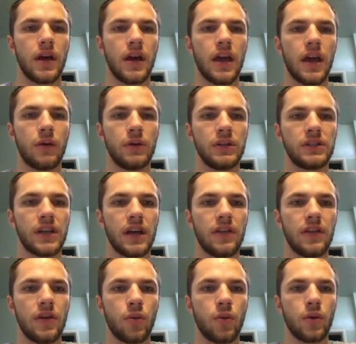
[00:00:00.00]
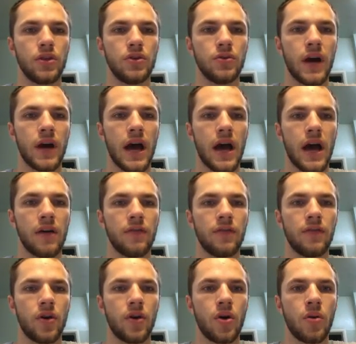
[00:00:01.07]
And we said that when you
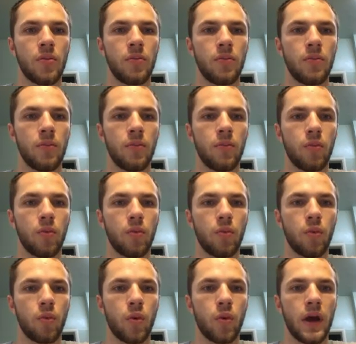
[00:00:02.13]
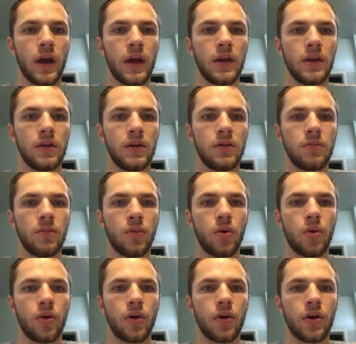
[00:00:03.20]
have way
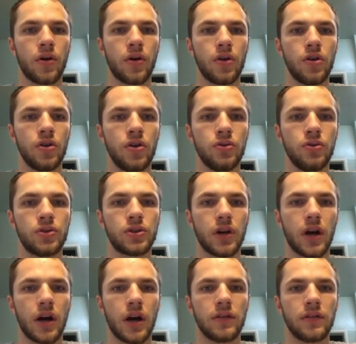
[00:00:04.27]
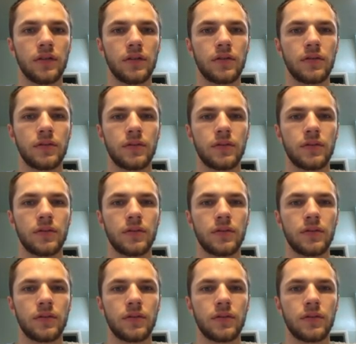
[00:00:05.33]
more neutrons